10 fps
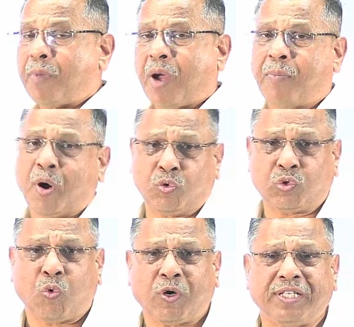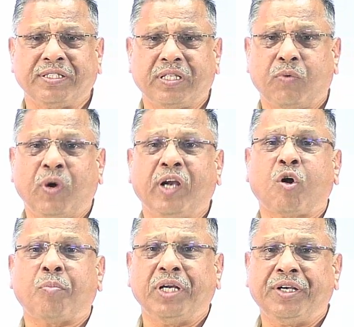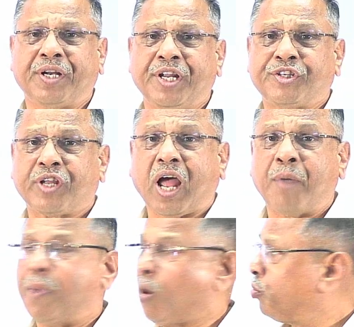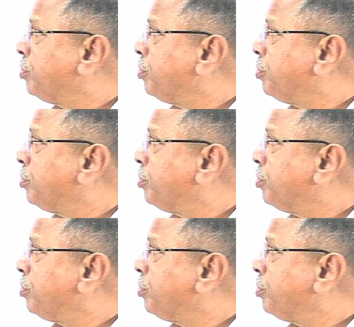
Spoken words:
about? What is the work of literature about?